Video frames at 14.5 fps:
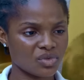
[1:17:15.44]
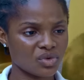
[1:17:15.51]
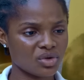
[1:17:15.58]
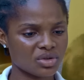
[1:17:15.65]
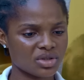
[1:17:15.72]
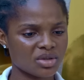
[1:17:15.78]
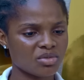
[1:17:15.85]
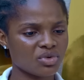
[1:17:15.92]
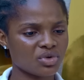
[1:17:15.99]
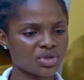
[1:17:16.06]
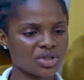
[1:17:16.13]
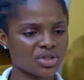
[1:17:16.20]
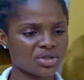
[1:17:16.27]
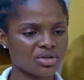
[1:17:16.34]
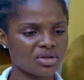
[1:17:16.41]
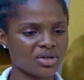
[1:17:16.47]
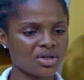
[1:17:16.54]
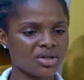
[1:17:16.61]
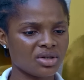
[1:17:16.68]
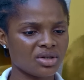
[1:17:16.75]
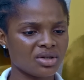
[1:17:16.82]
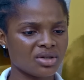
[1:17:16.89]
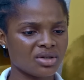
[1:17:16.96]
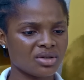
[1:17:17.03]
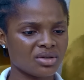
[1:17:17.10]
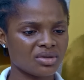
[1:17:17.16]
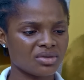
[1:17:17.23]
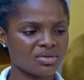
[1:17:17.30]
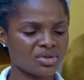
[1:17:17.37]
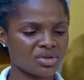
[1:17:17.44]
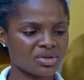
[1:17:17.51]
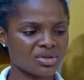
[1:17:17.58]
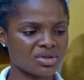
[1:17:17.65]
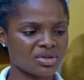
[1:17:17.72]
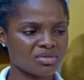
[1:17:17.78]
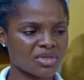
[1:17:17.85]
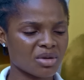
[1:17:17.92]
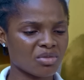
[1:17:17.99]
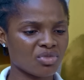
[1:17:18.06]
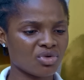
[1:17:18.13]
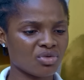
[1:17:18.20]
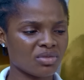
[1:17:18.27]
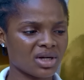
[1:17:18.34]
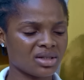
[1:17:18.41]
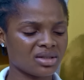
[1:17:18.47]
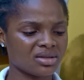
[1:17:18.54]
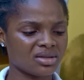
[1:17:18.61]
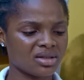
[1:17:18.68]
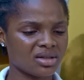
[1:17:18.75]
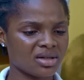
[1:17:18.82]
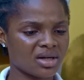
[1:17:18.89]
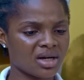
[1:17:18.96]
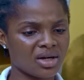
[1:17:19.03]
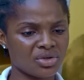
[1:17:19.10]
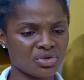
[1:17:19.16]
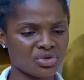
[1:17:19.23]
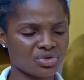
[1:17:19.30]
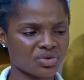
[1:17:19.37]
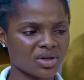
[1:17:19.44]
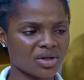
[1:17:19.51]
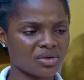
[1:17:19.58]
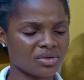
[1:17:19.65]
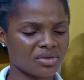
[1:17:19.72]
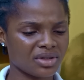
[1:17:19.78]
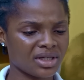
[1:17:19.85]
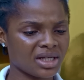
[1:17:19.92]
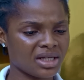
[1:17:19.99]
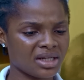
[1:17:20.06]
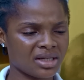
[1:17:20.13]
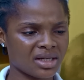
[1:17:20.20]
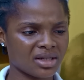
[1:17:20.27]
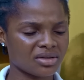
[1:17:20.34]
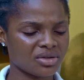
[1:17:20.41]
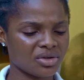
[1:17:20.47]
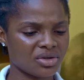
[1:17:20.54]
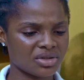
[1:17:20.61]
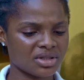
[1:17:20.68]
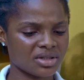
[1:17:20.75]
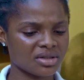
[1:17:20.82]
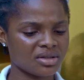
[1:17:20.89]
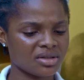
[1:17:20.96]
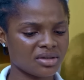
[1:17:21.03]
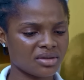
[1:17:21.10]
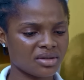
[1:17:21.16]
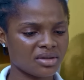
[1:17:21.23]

Nothing much. Just my mom and her usual yelling and cussing.